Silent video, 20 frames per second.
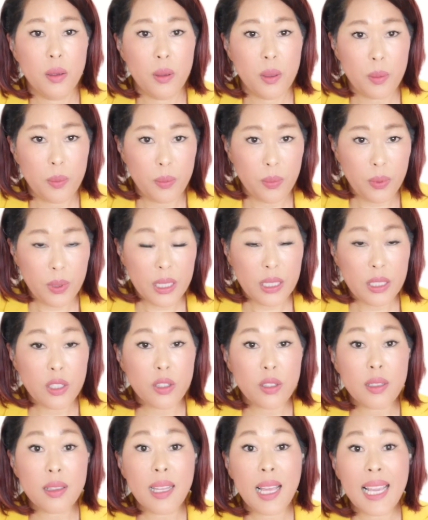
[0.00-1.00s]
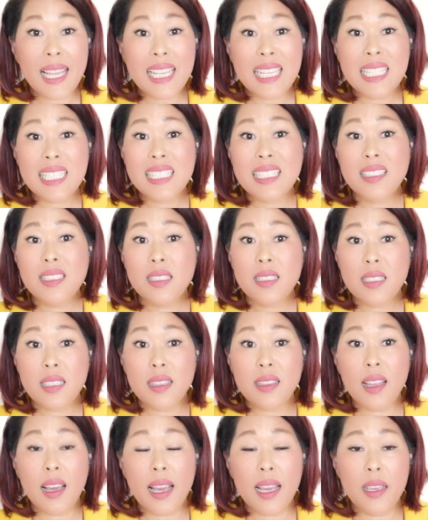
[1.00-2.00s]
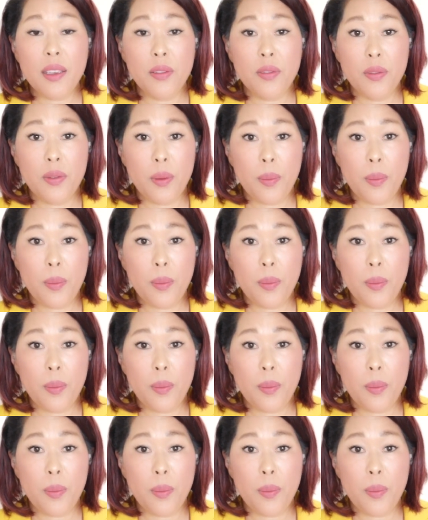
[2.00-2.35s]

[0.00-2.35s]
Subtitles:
Bring your light to life.